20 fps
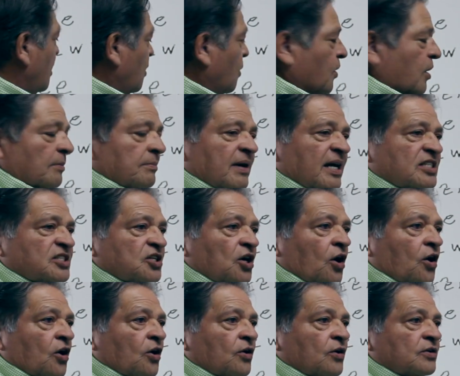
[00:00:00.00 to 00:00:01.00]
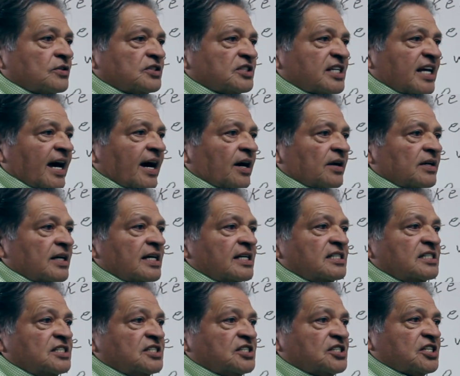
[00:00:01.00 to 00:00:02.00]
or it makes a hard sound,
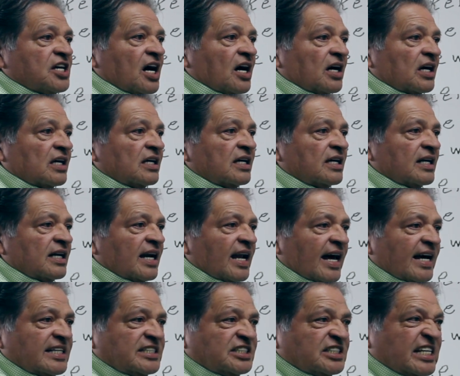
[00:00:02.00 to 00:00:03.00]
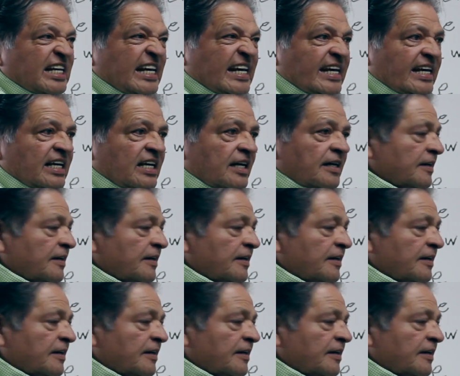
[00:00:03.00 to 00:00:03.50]
Z, like Z.